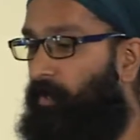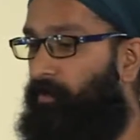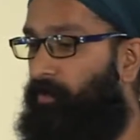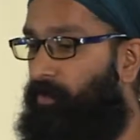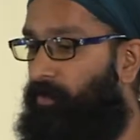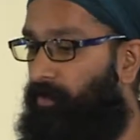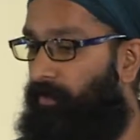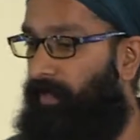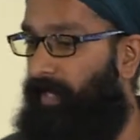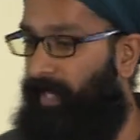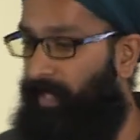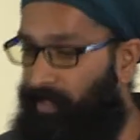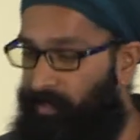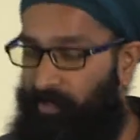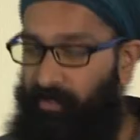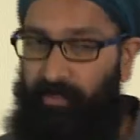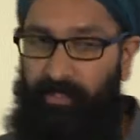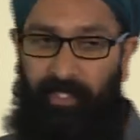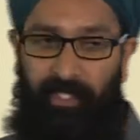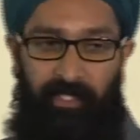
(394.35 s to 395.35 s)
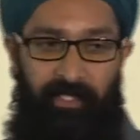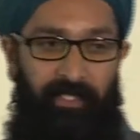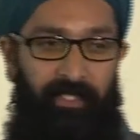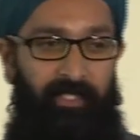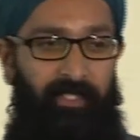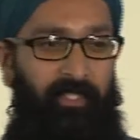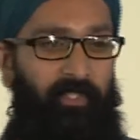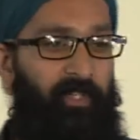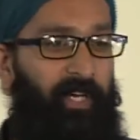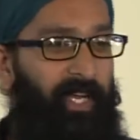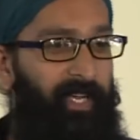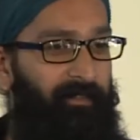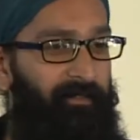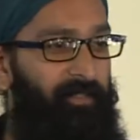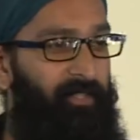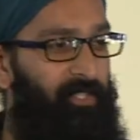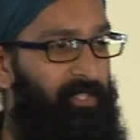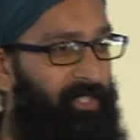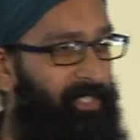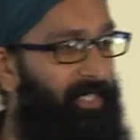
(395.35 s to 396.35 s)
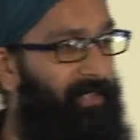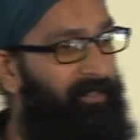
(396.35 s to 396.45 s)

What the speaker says: You don't actually get to drive for sure,